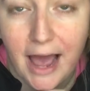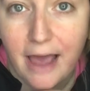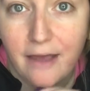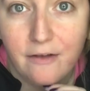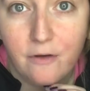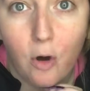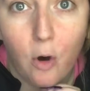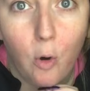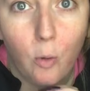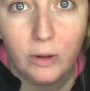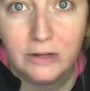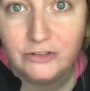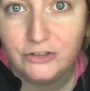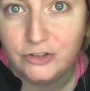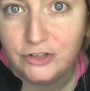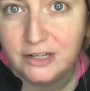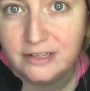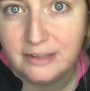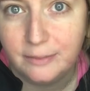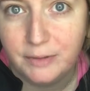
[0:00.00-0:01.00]
I always
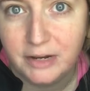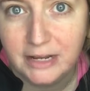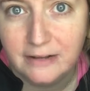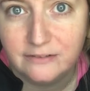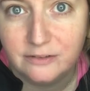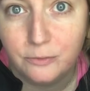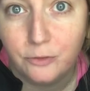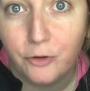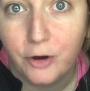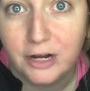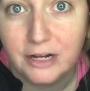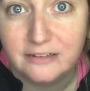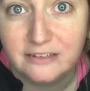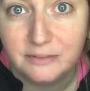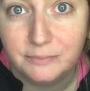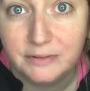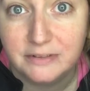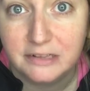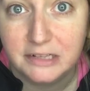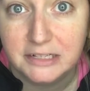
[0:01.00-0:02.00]
do this. I'm gonna give some credit
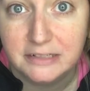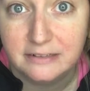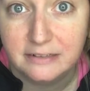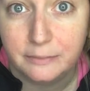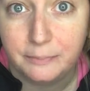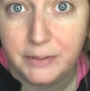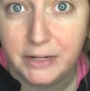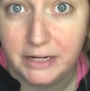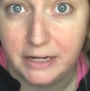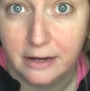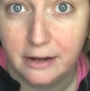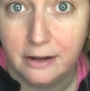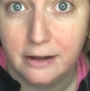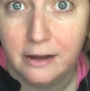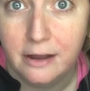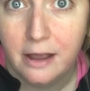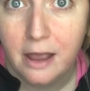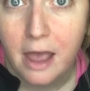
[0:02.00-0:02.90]
to Miss Lisa Pina,